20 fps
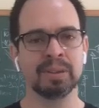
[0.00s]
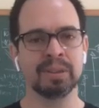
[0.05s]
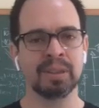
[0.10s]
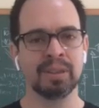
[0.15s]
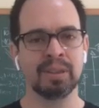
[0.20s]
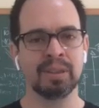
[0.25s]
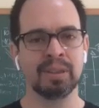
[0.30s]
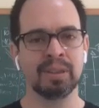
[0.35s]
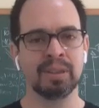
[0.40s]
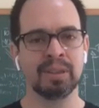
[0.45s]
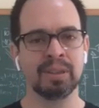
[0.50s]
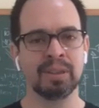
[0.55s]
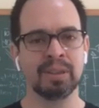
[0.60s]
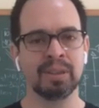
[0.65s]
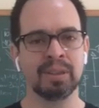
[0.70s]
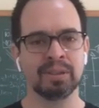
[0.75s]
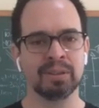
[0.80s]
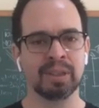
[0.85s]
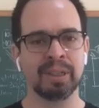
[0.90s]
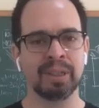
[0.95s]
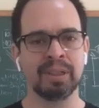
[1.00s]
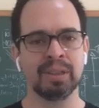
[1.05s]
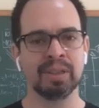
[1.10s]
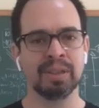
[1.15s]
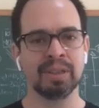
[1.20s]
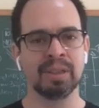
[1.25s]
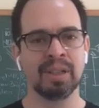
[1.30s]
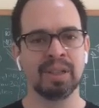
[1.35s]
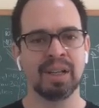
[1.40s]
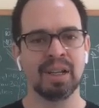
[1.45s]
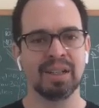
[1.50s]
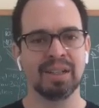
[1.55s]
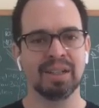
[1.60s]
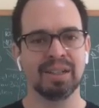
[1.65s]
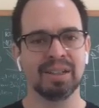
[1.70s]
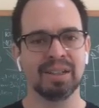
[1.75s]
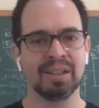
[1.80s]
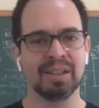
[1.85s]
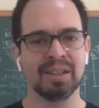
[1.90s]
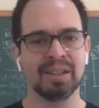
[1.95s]
interested in sustainability
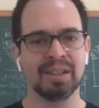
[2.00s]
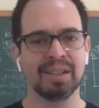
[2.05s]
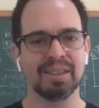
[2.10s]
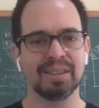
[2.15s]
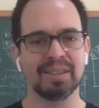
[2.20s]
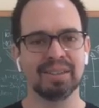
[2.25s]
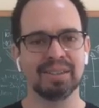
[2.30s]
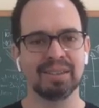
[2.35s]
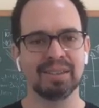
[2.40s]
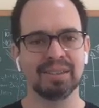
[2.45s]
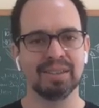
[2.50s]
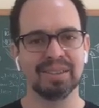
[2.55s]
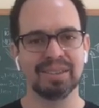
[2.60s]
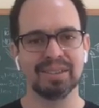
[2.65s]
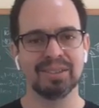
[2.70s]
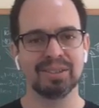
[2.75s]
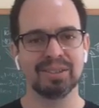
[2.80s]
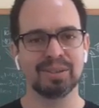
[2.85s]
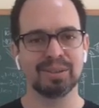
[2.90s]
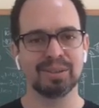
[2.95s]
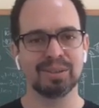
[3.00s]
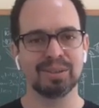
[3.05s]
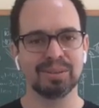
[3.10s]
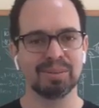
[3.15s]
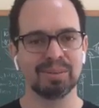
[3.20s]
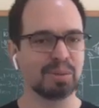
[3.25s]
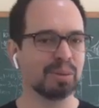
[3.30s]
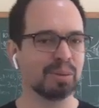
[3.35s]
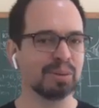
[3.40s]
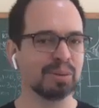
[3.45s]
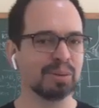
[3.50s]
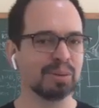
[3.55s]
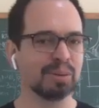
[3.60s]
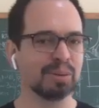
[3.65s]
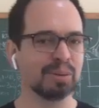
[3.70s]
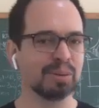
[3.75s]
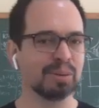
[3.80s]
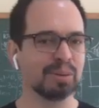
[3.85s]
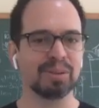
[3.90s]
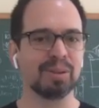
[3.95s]
and in this
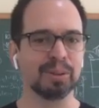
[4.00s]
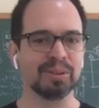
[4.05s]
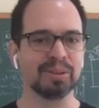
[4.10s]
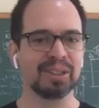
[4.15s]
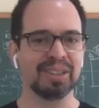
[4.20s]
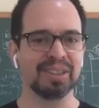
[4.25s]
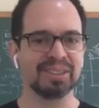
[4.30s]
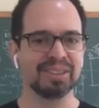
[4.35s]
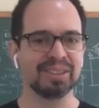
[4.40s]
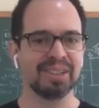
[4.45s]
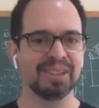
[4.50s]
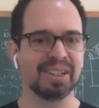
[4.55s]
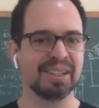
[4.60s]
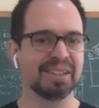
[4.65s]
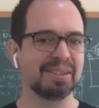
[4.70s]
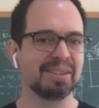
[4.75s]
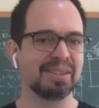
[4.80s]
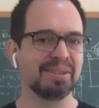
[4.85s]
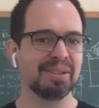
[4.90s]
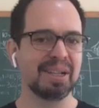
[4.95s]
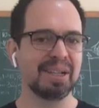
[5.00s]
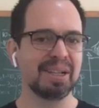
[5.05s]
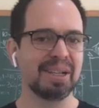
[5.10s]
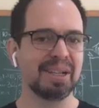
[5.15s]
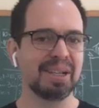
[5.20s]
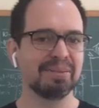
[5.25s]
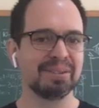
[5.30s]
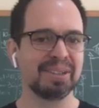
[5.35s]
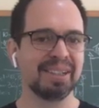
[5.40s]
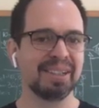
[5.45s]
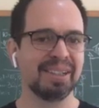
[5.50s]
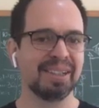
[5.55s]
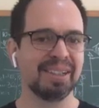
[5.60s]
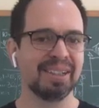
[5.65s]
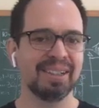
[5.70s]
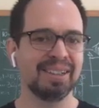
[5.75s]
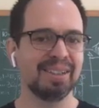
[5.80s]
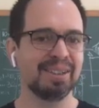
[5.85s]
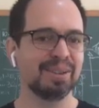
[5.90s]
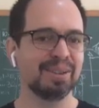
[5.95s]
world of global change. Do you have
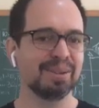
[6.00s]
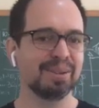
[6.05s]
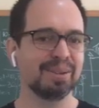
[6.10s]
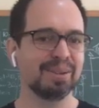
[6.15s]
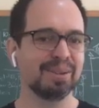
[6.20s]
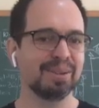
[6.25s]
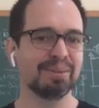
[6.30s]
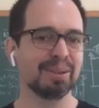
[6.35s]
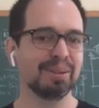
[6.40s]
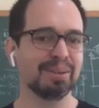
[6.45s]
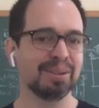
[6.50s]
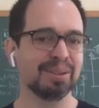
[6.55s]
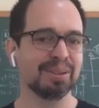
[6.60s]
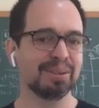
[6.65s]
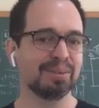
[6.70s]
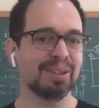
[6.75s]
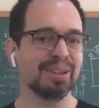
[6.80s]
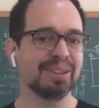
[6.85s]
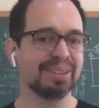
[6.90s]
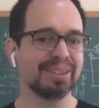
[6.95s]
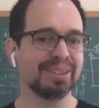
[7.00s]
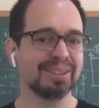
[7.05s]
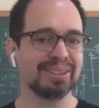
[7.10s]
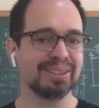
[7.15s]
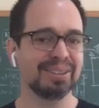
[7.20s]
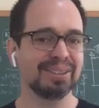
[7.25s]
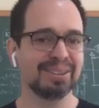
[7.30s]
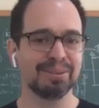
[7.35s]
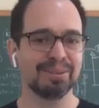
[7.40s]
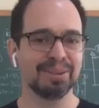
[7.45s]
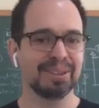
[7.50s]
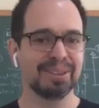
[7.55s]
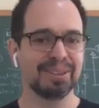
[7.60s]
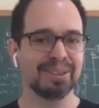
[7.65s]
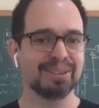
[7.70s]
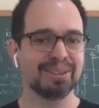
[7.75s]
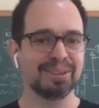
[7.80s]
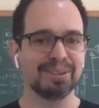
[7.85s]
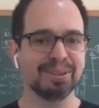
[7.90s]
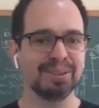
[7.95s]
any overall advice
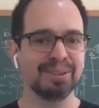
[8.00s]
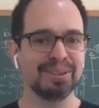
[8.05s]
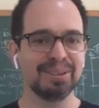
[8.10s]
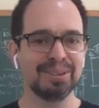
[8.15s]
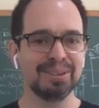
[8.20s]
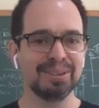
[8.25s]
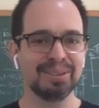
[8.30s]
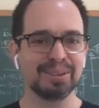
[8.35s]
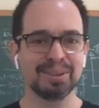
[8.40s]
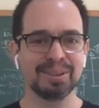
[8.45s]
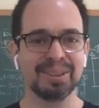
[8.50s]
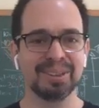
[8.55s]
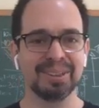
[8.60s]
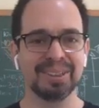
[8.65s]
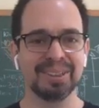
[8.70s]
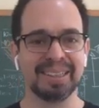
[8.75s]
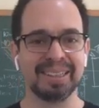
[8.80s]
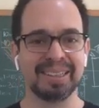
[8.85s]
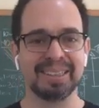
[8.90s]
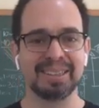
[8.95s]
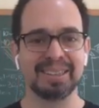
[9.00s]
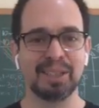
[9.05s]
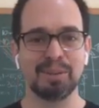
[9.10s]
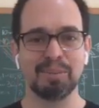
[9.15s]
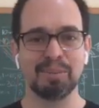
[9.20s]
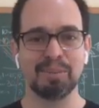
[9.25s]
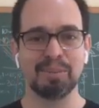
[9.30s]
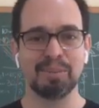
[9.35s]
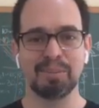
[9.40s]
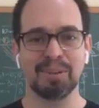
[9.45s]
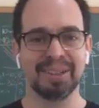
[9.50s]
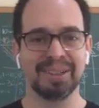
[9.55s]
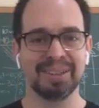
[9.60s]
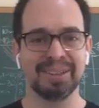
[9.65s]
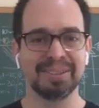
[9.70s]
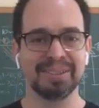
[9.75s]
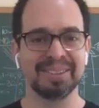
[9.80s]
for these students or tip?